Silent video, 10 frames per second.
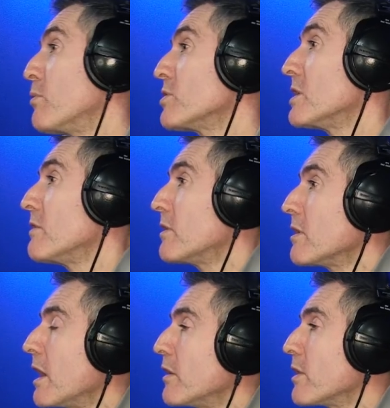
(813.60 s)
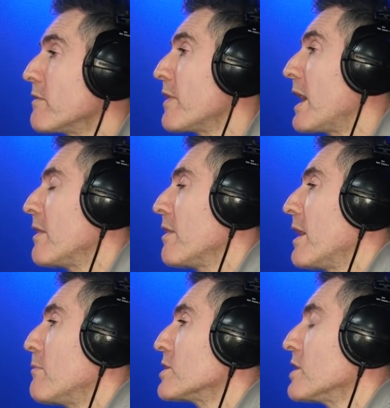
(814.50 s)
wasn't even like, not even
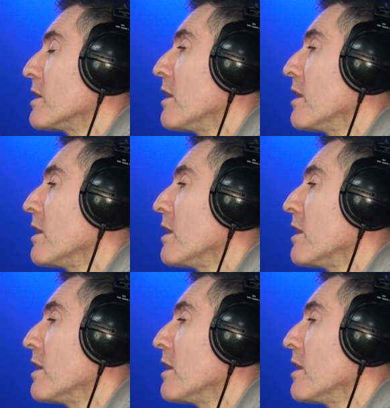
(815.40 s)
that much later.